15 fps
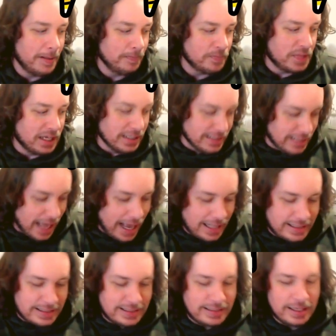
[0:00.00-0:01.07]
Because
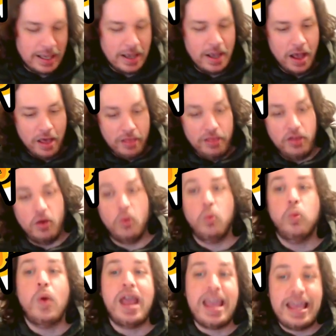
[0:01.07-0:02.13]
that's the
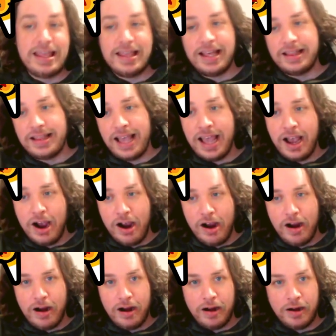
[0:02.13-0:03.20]
way that they
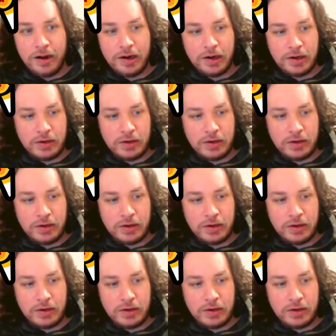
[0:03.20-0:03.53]
are